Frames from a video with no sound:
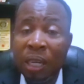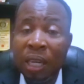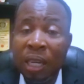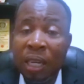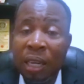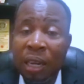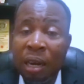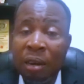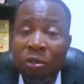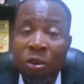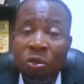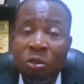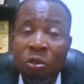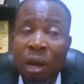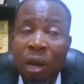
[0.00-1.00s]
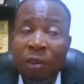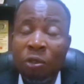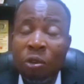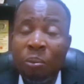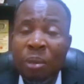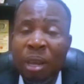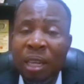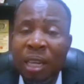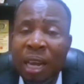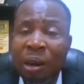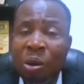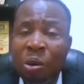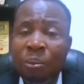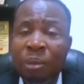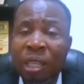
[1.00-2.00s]
They also have to meet their
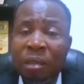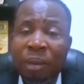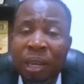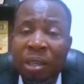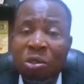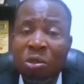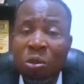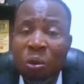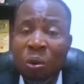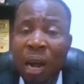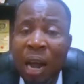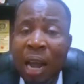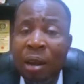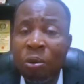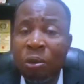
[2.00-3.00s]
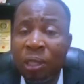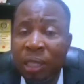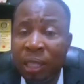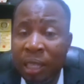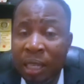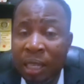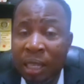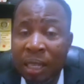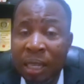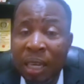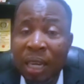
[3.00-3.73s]
commitment to IOCs,